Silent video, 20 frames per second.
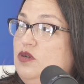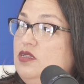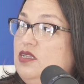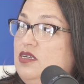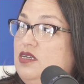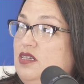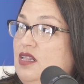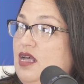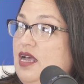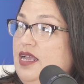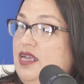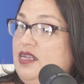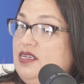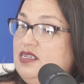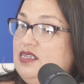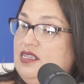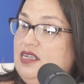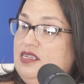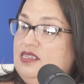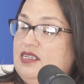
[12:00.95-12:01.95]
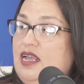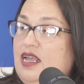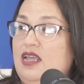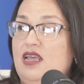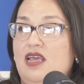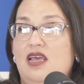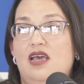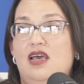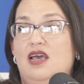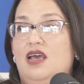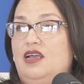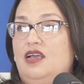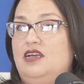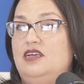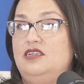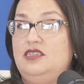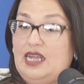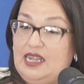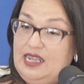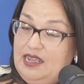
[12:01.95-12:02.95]
with a client and they say,
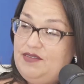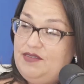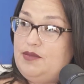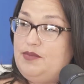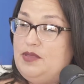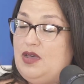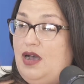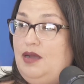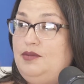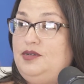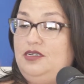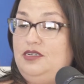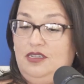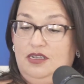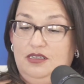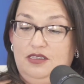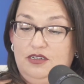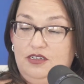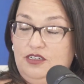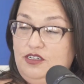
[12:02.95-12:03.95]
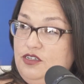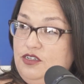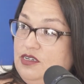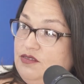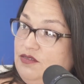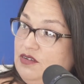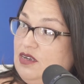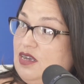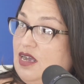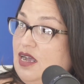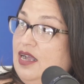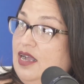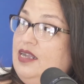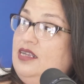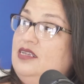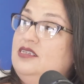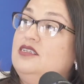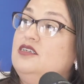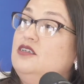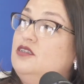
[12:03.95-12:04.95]
because I give them the option, look, there's two different
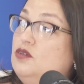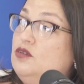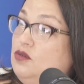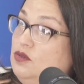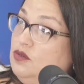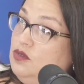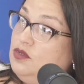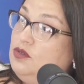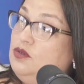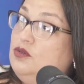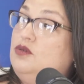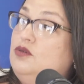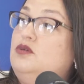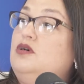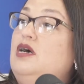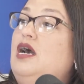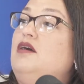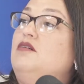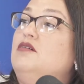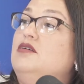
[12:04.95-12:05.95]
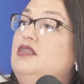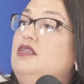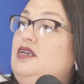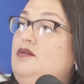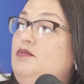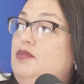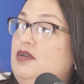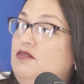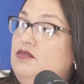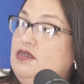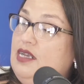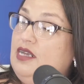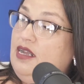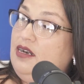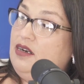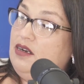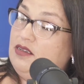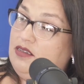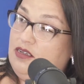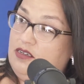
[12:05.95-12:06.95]
kinds. There's the old school hourly big
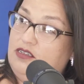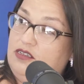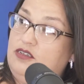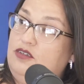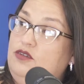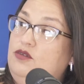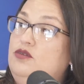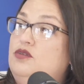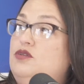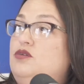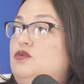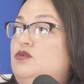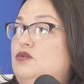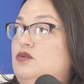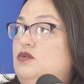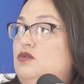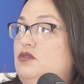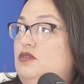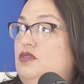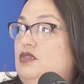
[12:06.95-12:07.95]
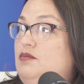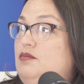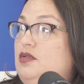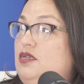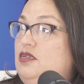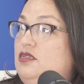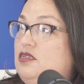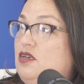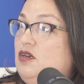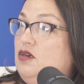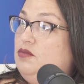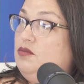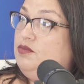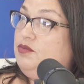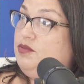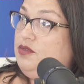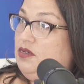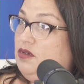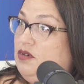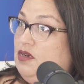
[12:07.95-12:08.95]
retainer. There's the new school limited
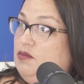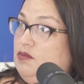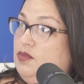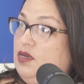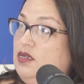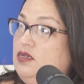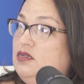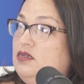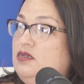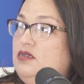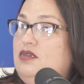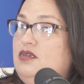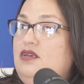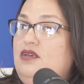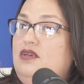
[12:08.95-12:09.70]
scope, unbundled.